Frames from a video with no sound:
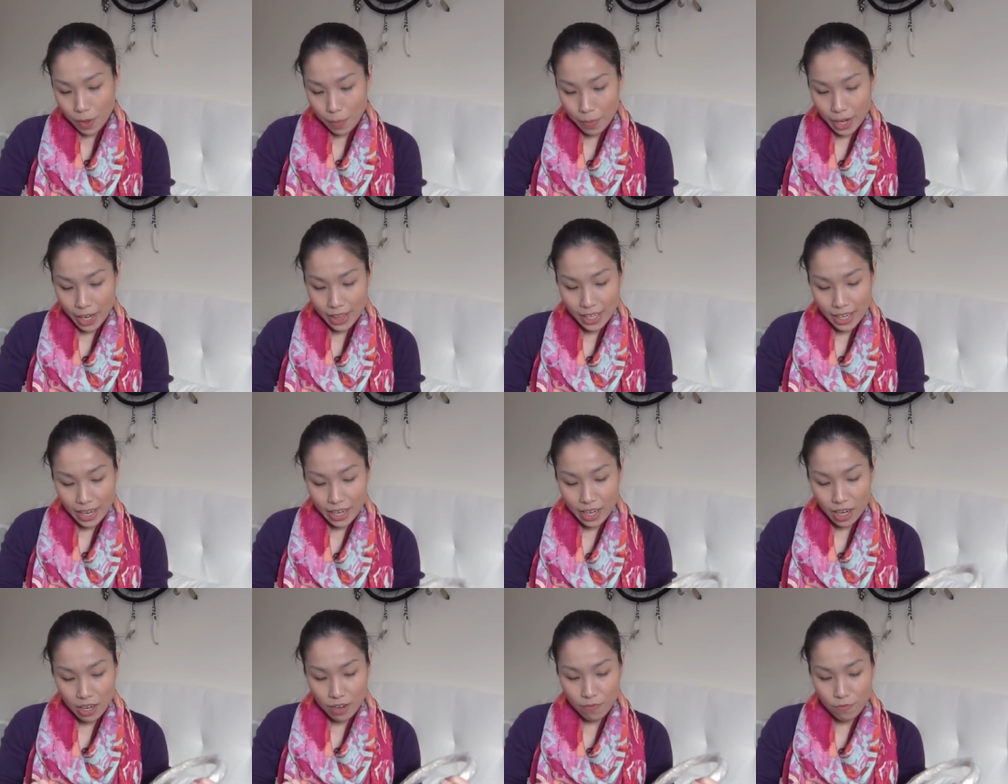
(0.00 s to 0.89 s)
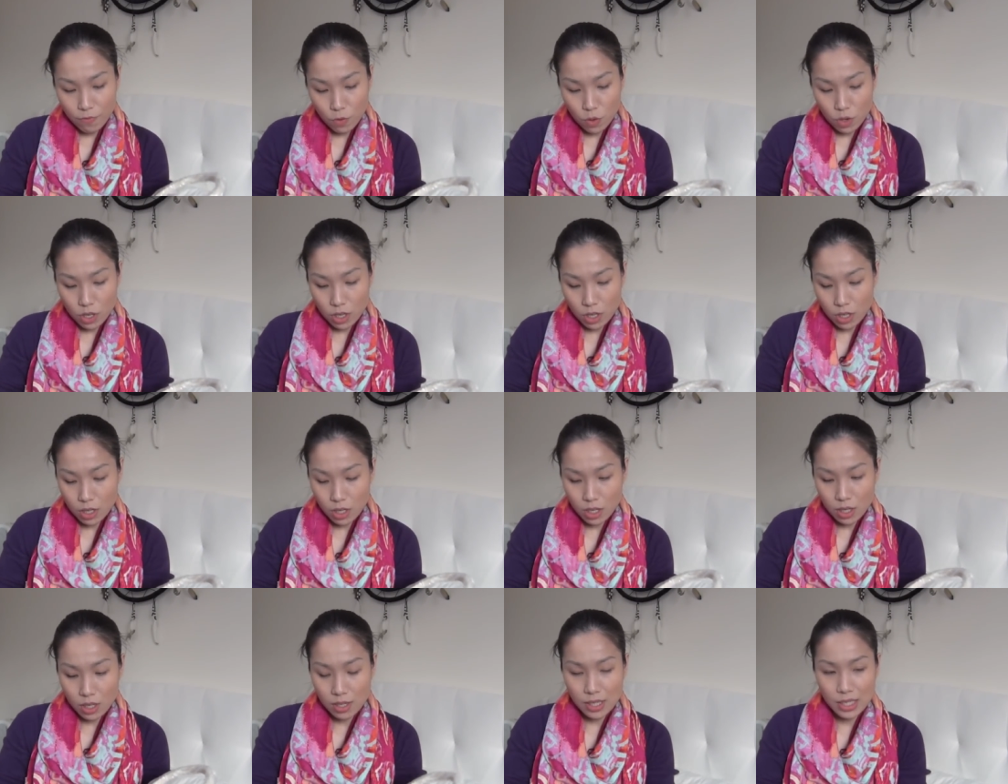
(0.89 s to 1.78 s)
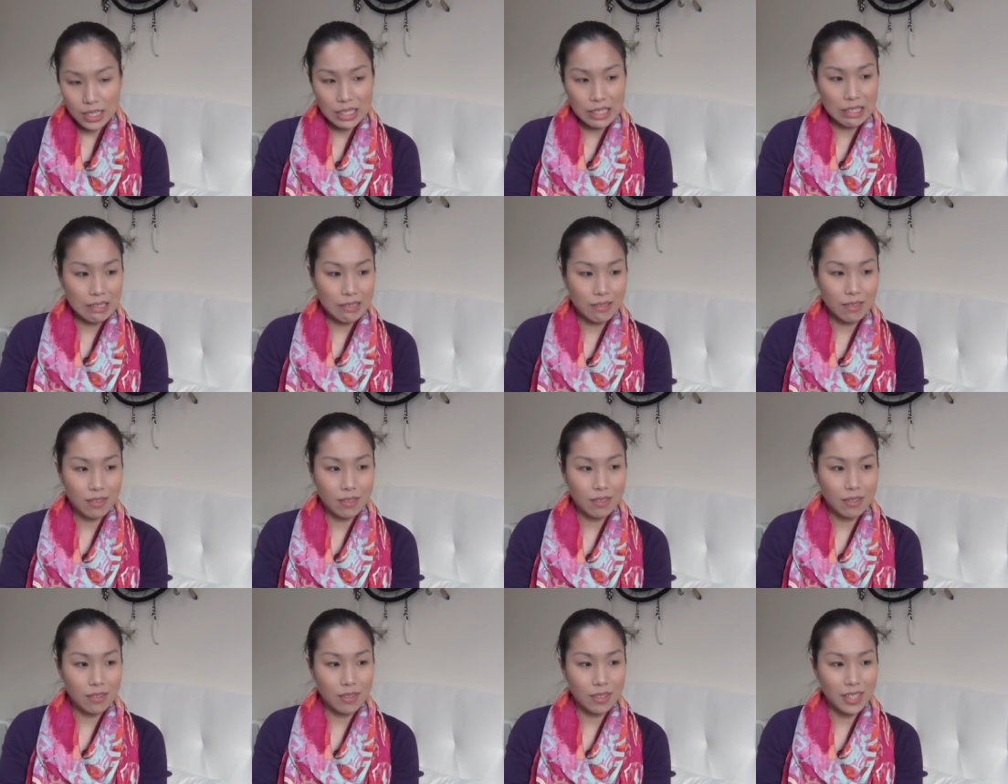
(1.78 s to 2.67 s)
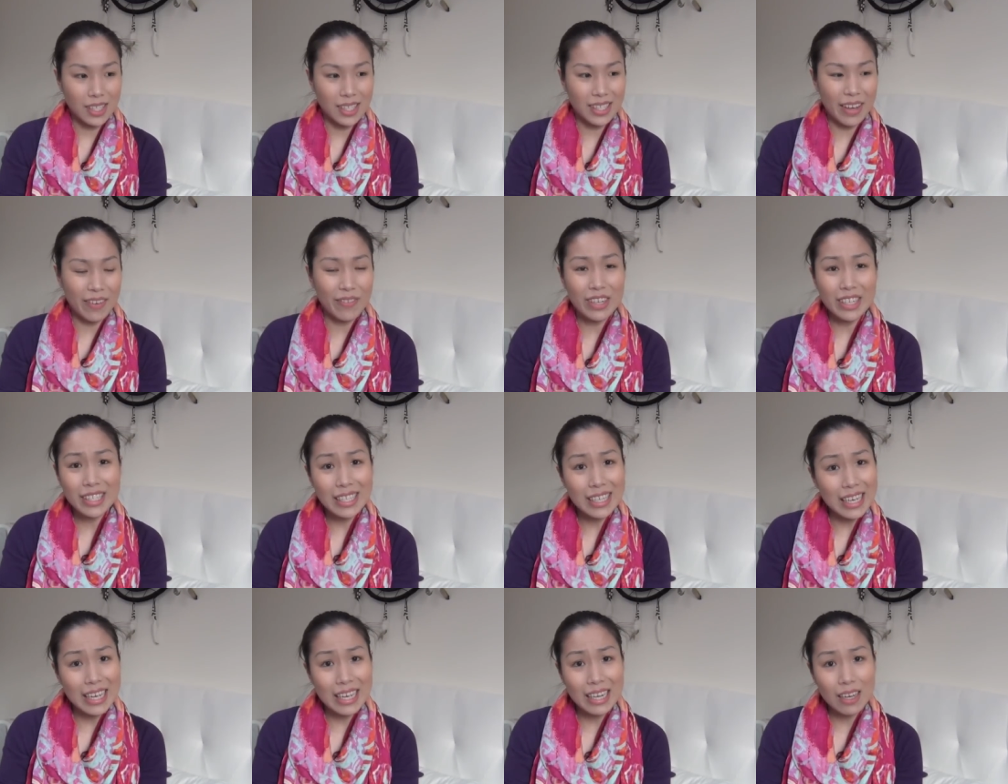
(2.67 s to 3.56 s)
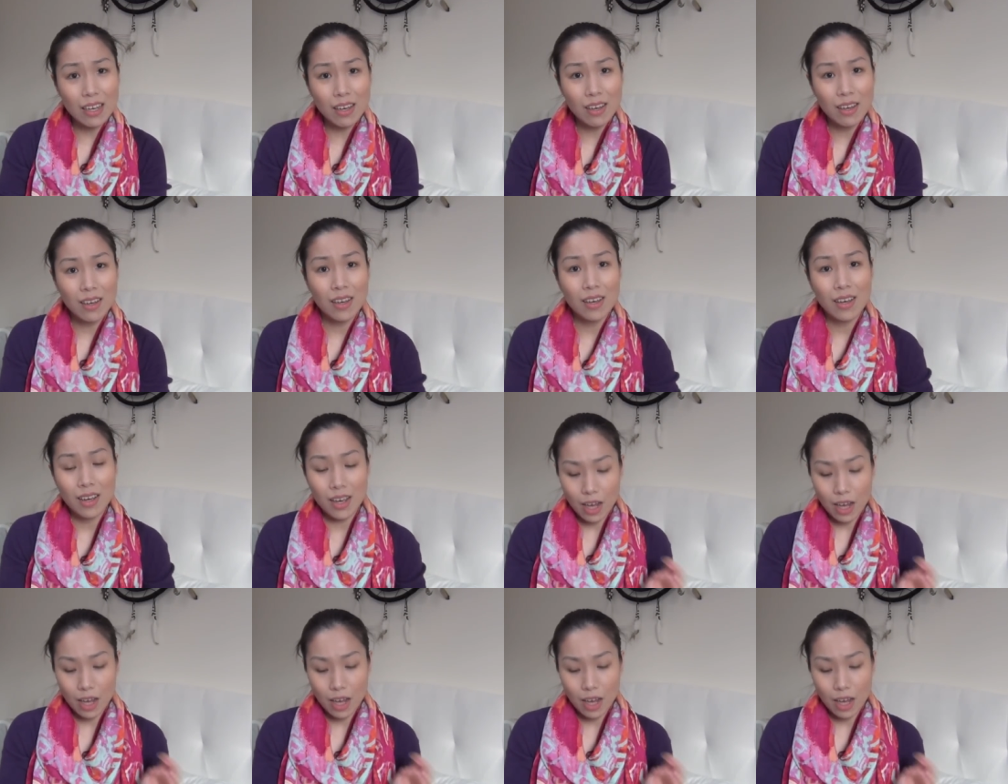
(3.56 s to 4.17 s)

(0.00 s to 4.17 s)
but I think I got it for seventeen dollars.